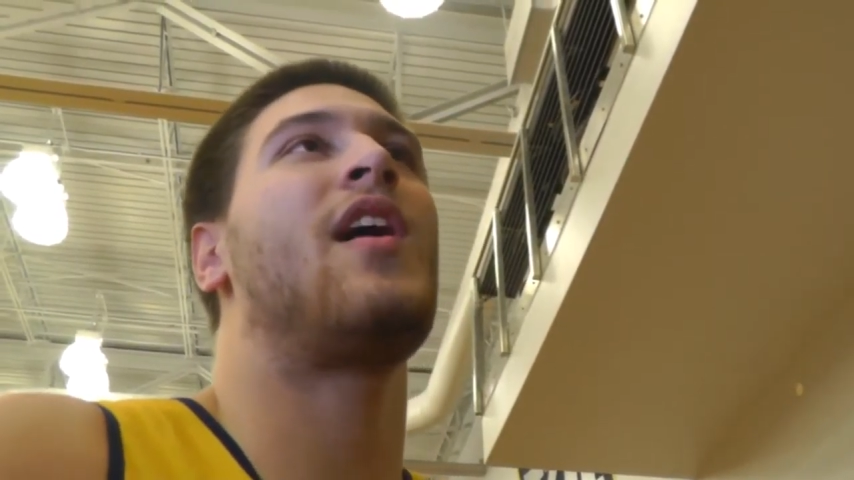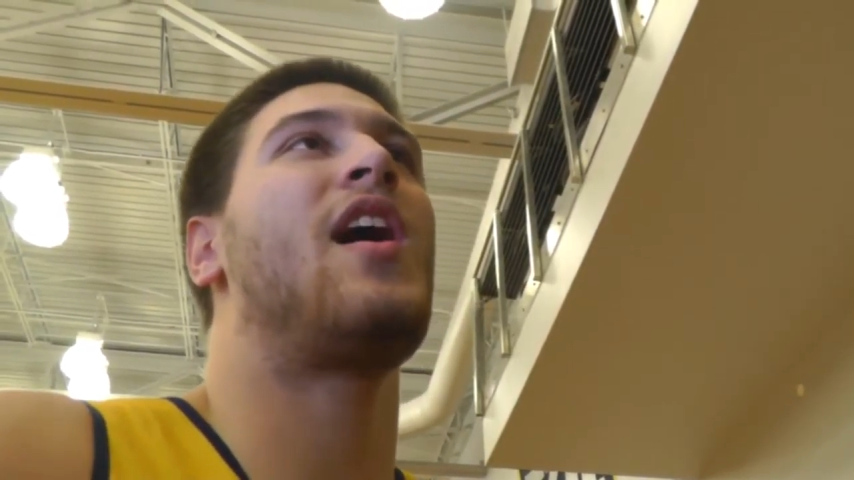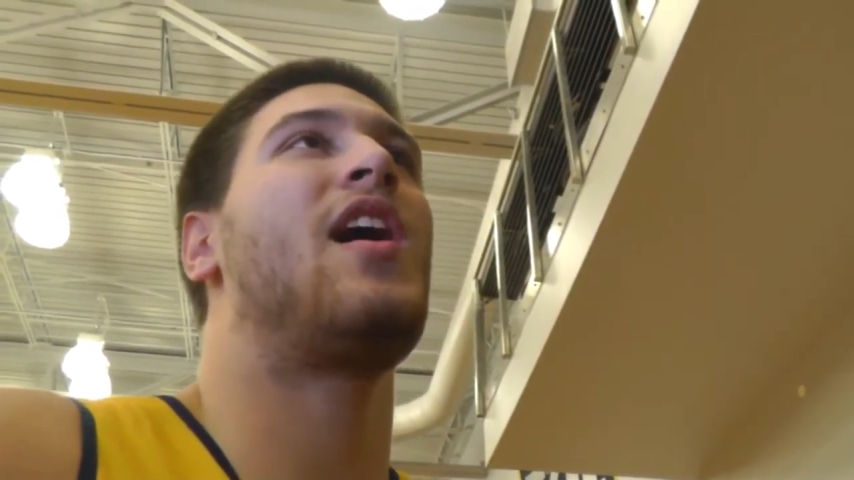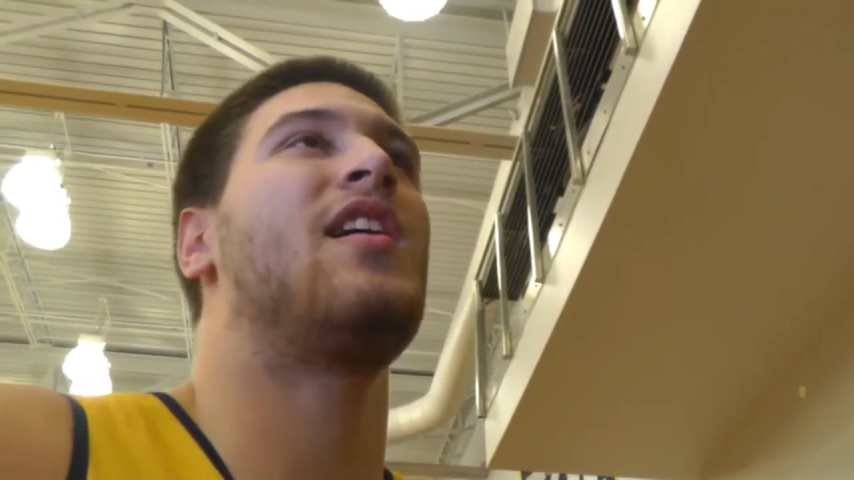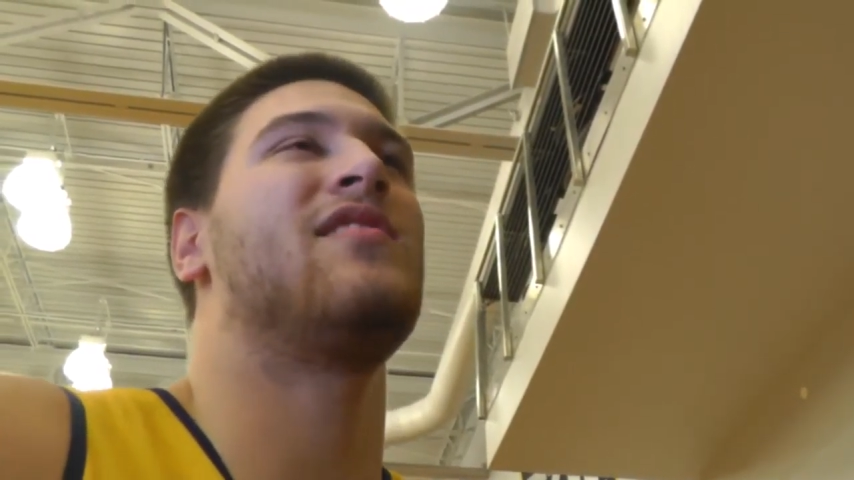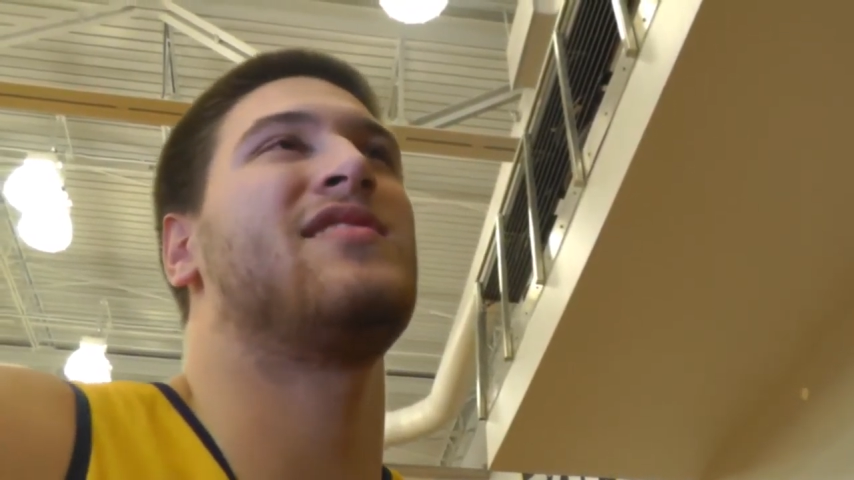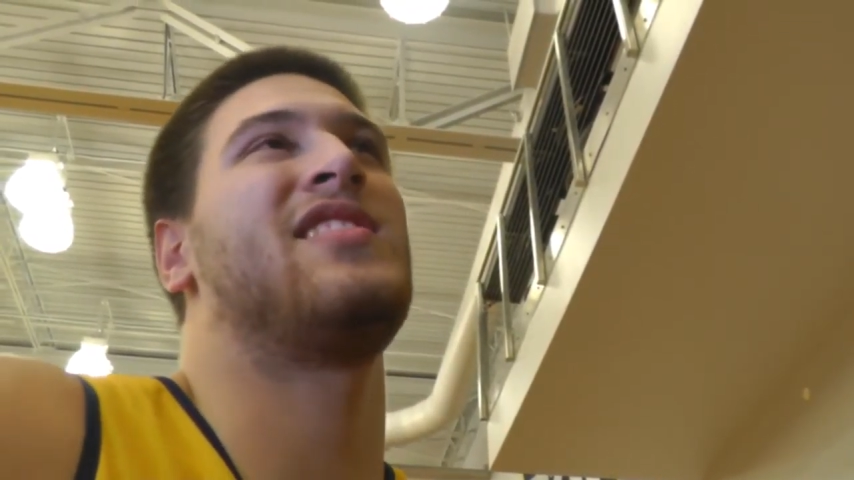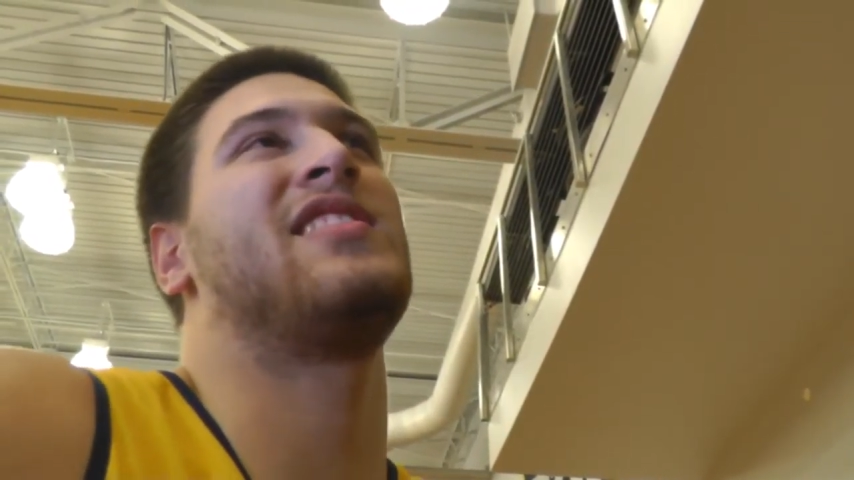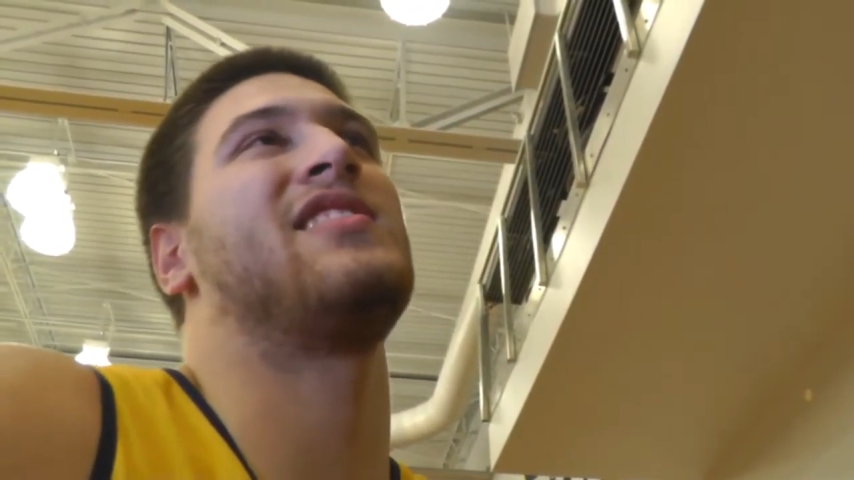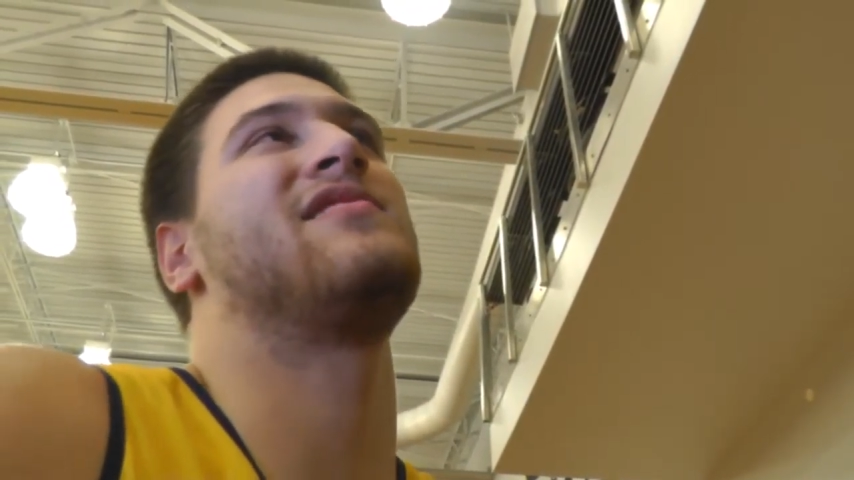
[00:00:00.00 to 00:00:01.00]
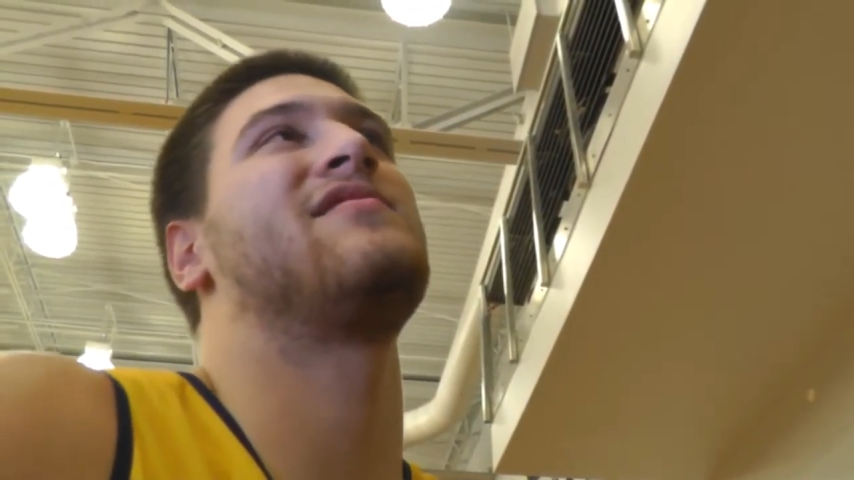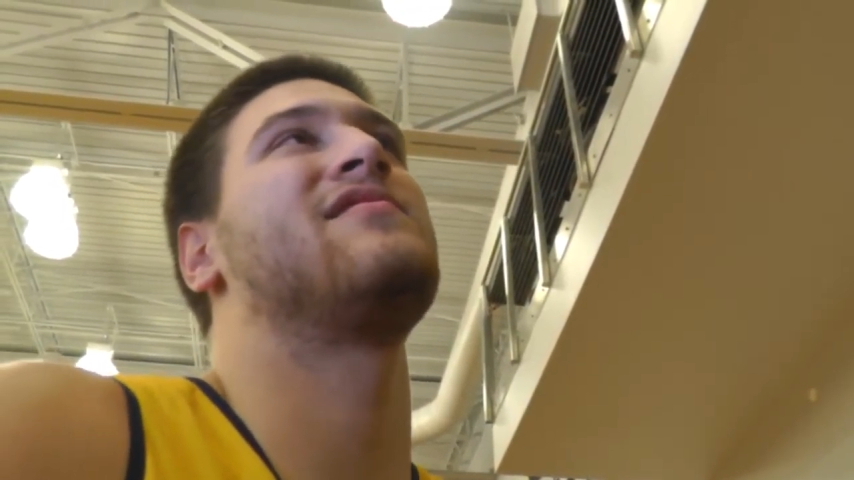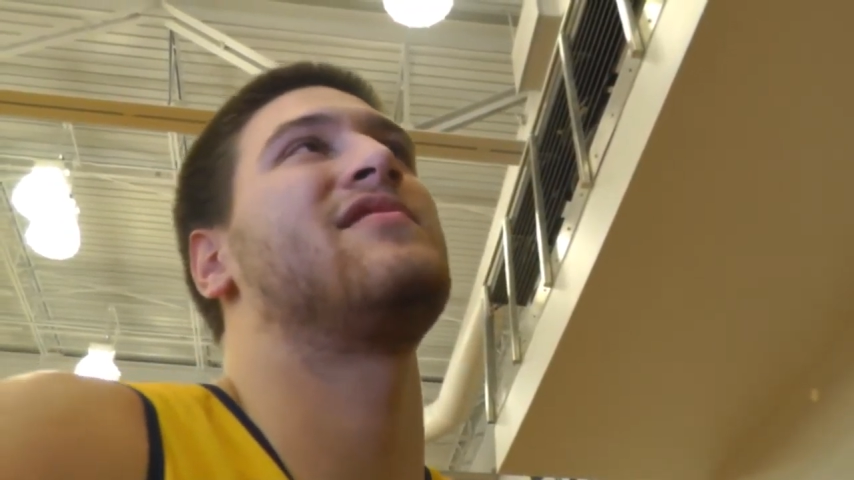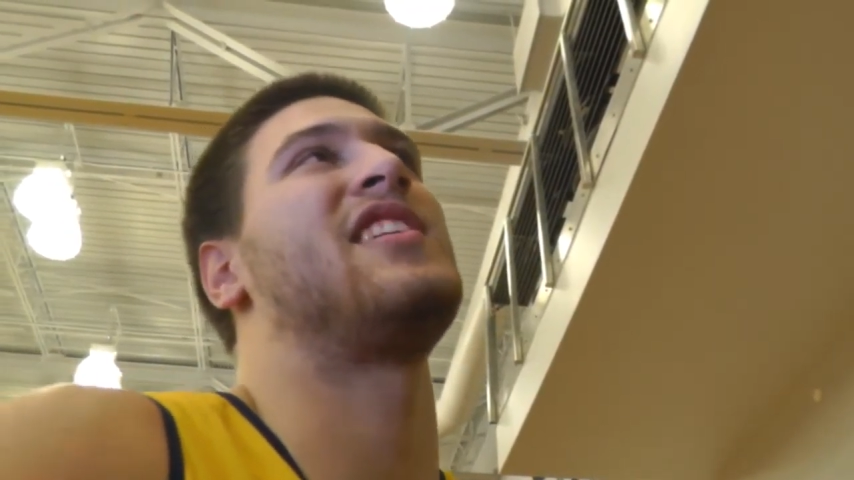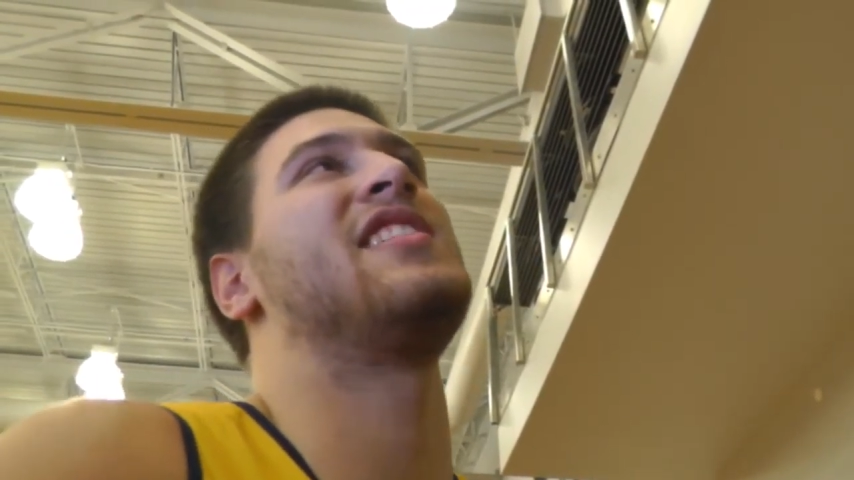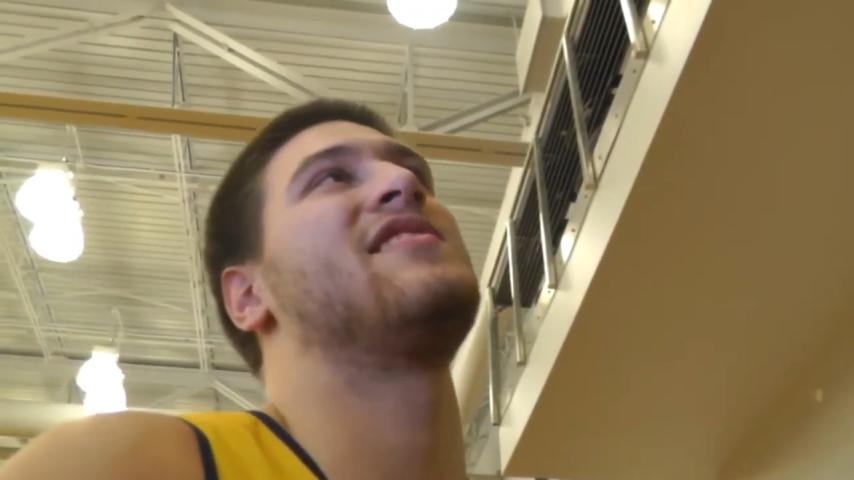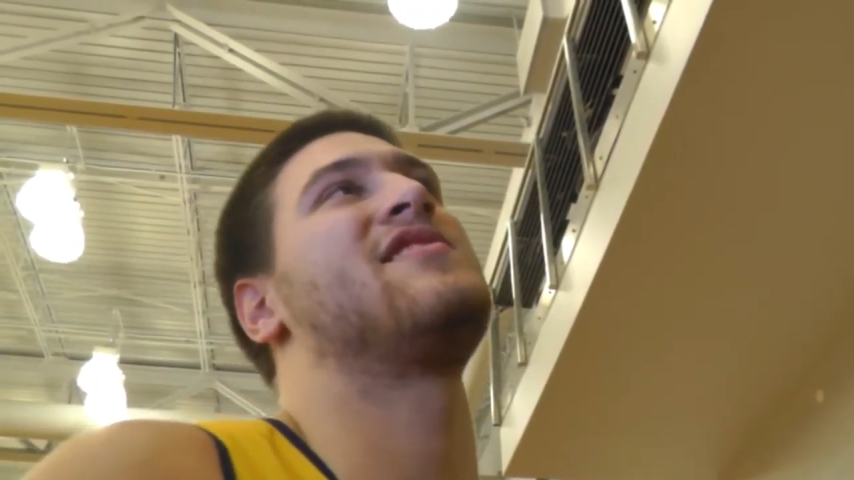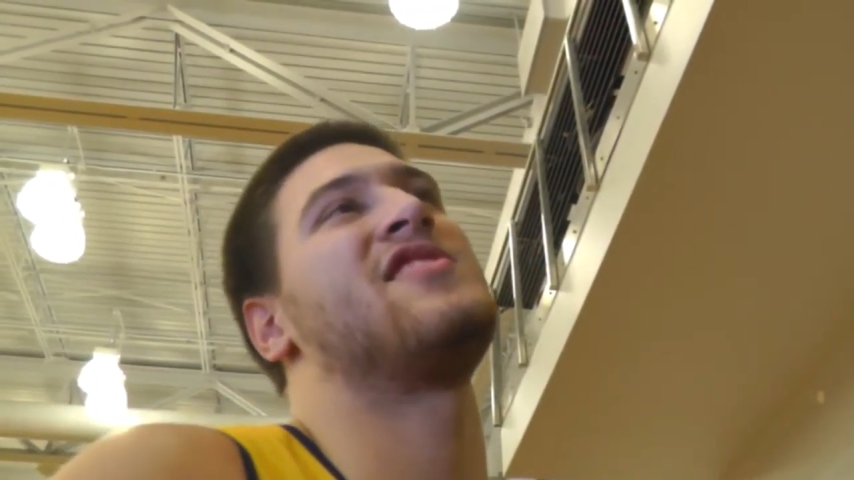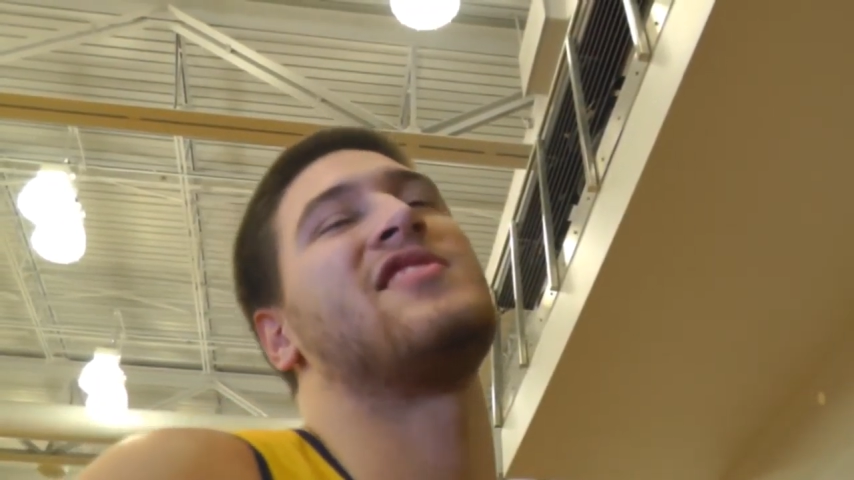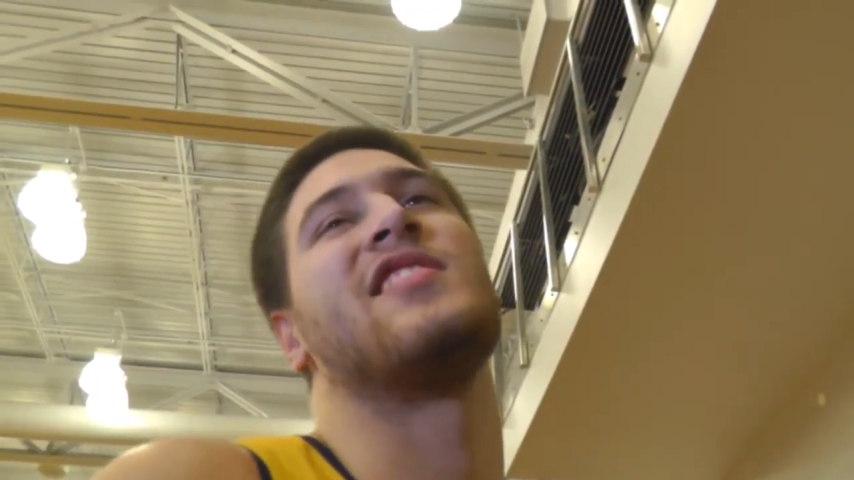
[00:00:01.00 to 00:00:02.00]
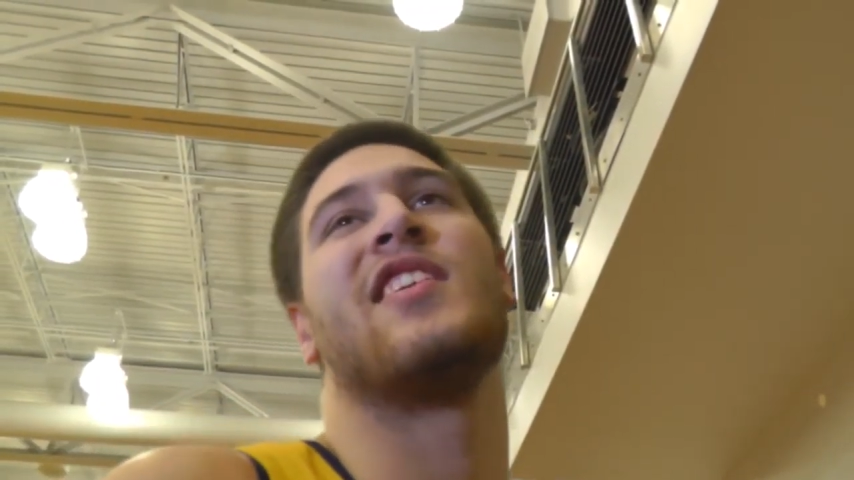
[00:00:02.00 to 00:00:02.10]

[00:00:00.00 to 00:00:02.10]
I don't think, and just a